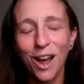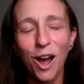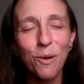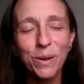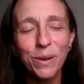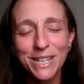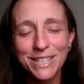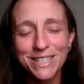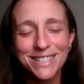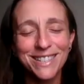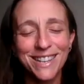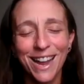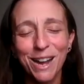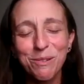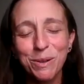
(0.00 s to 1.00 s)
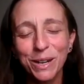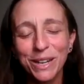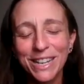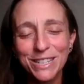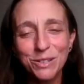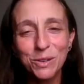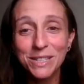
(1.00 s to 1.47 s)
always
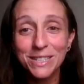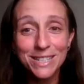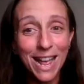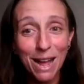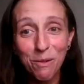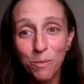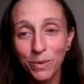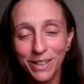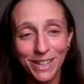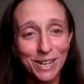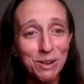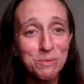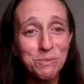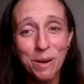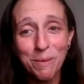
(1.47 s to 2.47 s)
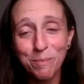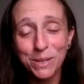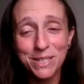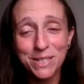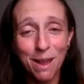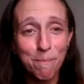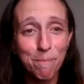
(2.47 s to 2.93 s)
working towards that
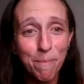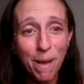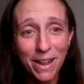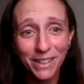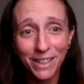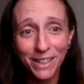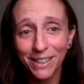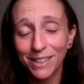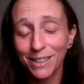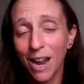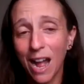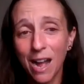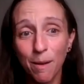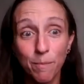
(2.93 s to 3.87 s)
1% better.